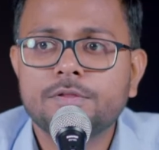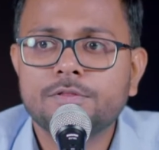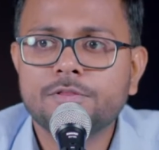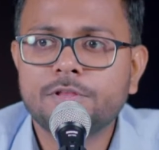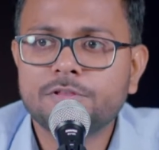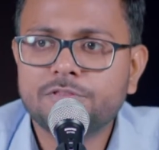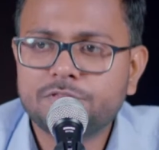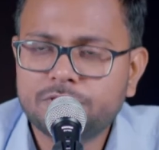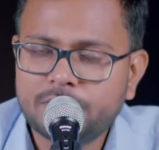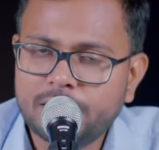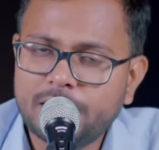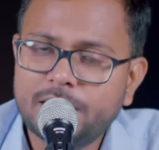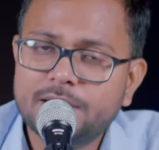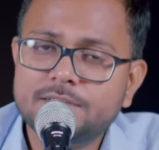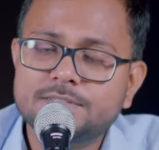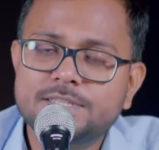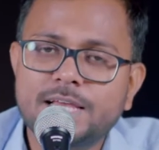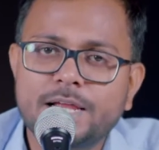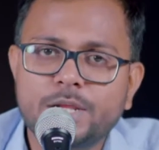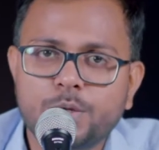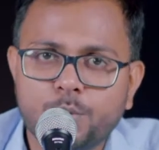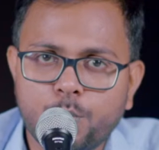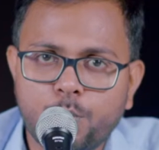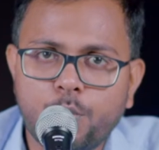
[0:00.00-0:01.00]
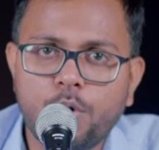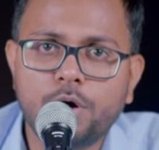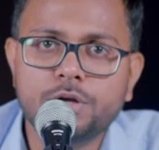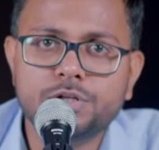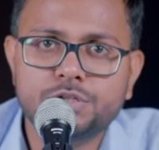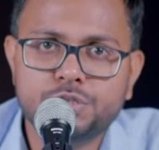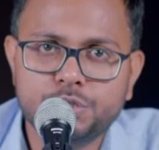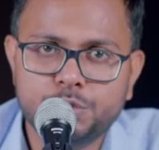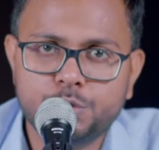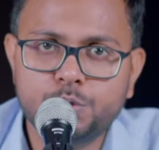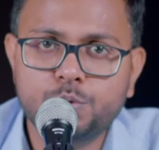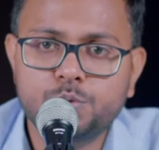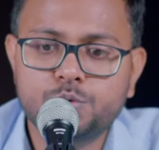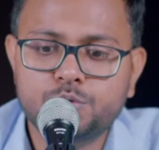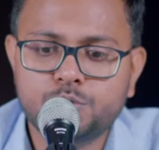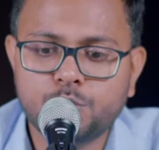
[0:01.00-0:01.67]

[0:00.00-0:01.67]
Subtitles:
the things that you want to do.